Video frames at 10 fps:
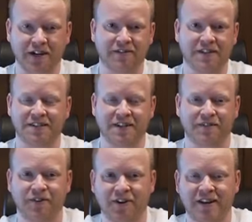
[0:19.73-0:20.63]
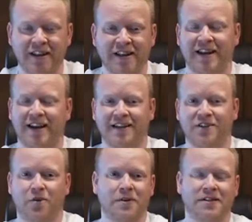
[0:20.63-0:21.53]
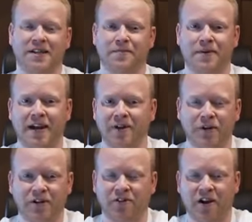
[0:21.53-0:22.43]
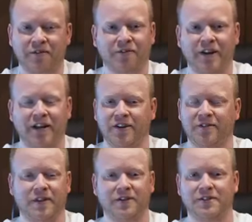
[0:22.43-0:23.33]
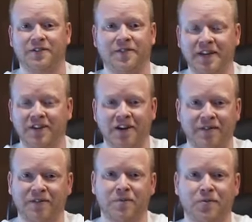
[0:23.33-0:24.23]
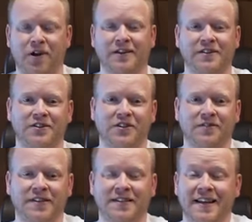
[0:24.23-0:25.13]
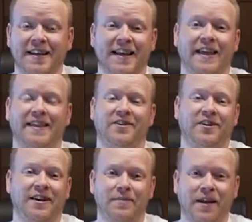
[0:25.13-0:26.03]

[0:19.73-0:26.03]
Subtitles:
If it doesn't convert, nobody's gonna buy what you're offering, whether it's an affiliate offer, a product or service, and then you're not gonna